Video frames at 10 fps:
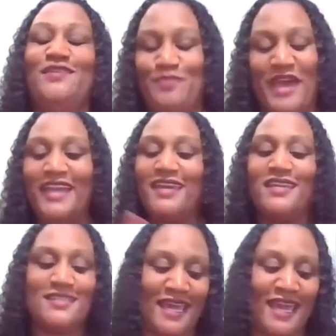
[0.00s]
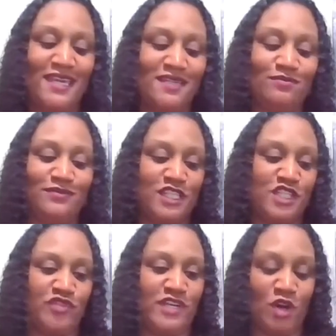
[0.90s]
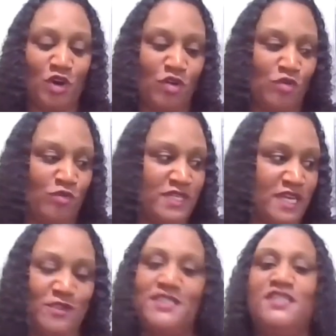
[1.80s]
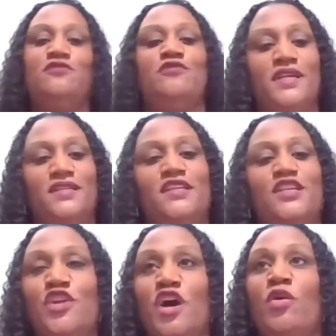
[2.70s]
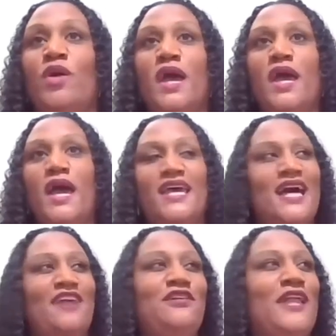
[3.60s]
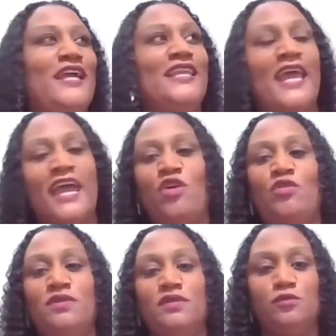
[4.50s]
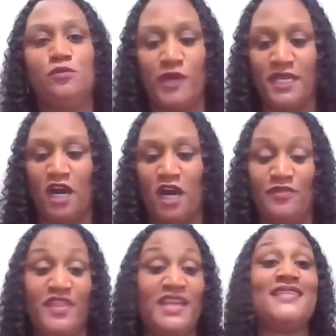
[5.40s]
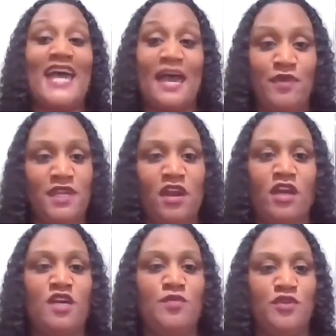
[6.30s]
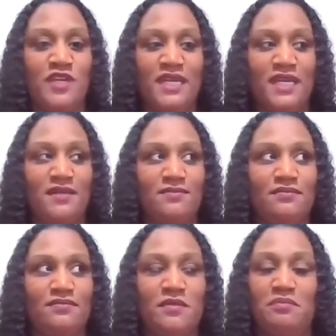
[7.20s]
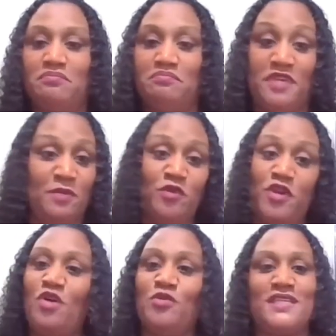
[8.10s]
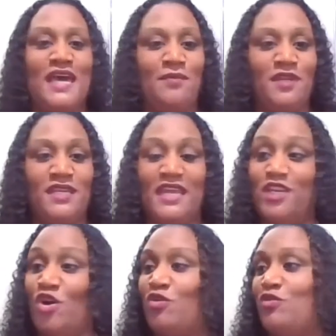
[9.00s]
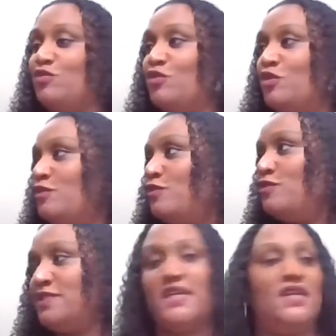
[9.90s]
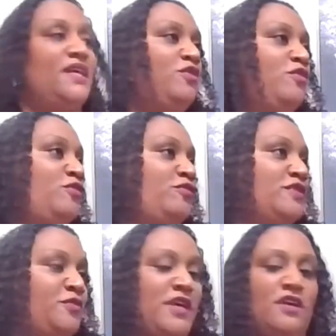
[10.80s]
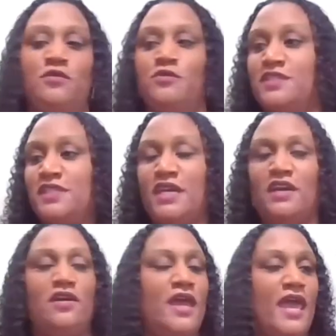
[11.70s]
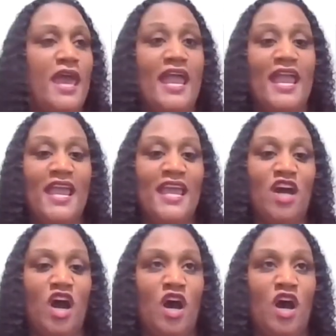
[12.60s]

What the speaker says: back in the day, the street code was different, Yeah. And I feel like now when things happen in our community, people know what's happening. They know who did it, who was where, who's there. And